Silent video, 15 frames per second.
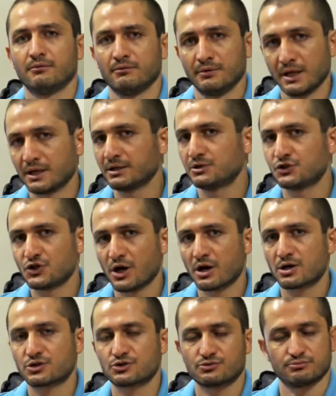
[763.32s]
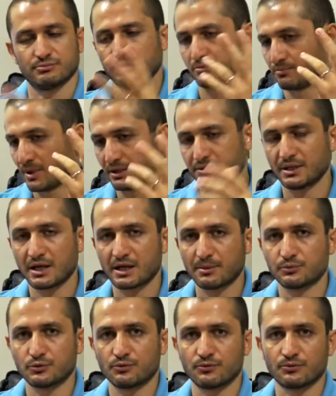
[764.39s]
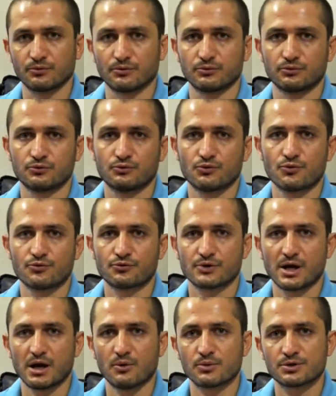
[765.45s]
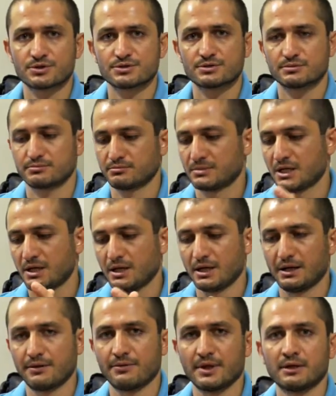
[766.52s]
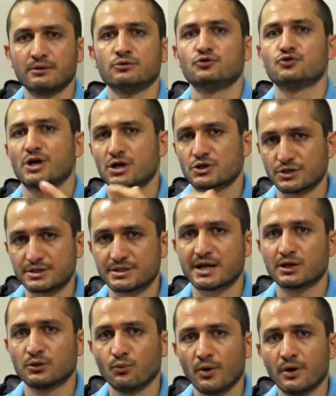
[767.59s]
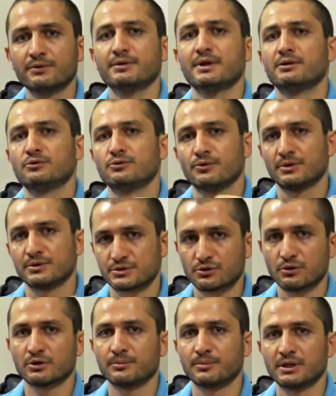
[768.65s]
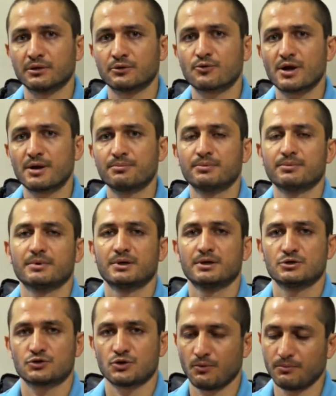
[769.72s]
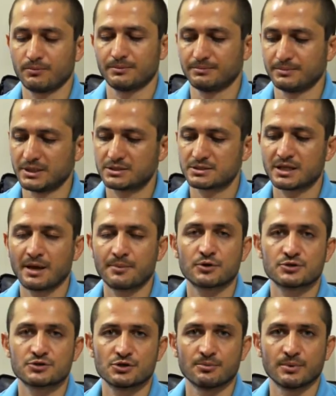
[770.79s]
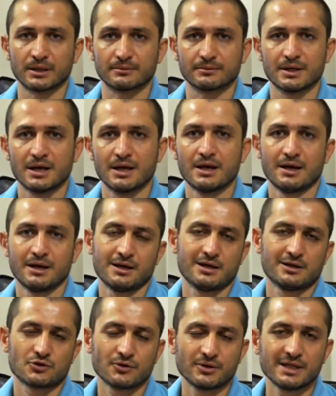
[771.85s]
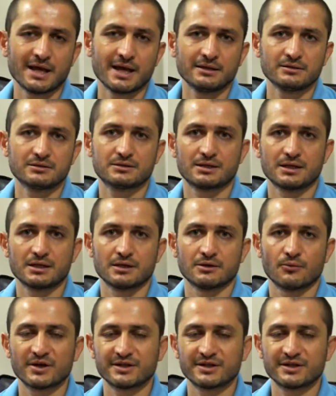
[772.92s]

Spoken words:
let it charge. It might take up to 2-3 hours. Then you charge the second one, then you install them in the grip. So it's time consuming. So in the end, the